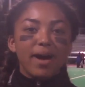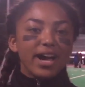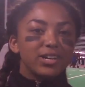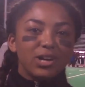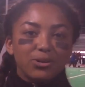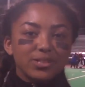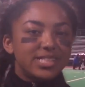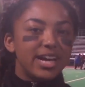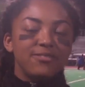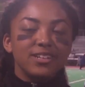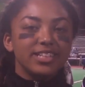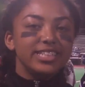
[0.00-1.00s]
My goal was
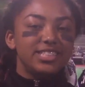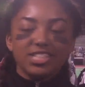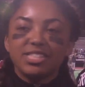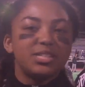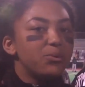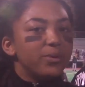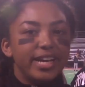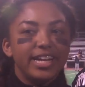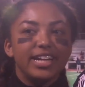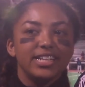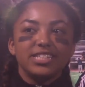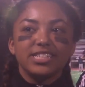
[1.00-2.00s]
definitely just to
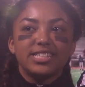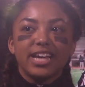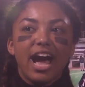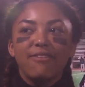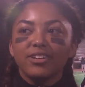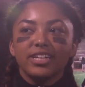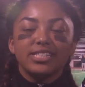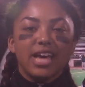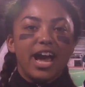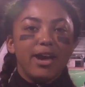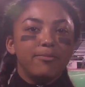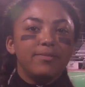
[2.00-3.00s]
win and just to have a good
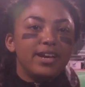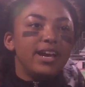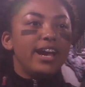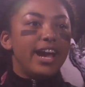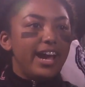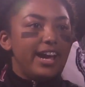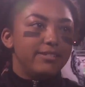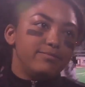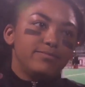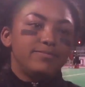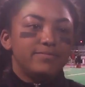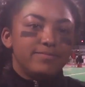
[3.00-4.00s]
time and
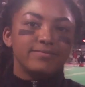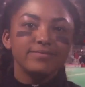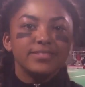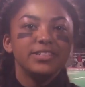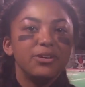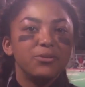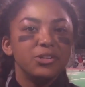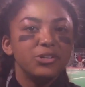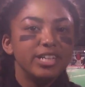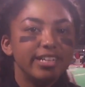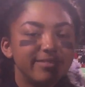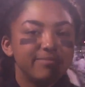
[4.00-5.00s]
you know, we're doing it.